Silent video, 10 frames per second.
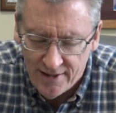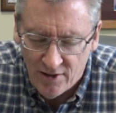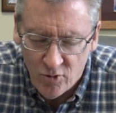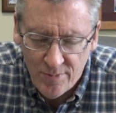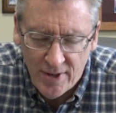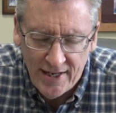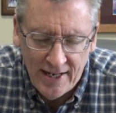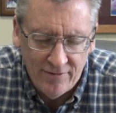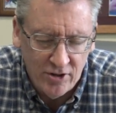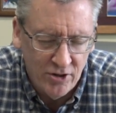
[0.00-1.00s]
that we might
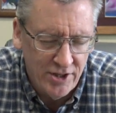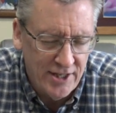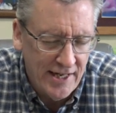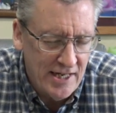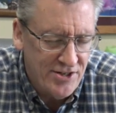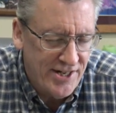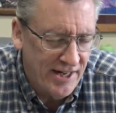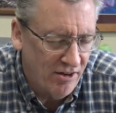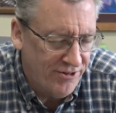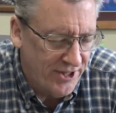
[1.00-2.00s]
have good days,
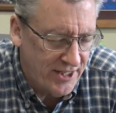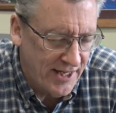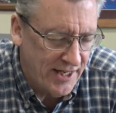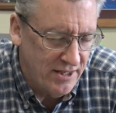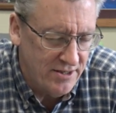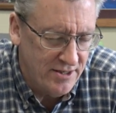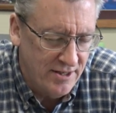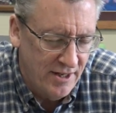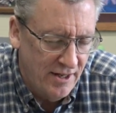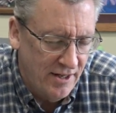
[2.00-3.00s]
healthy days,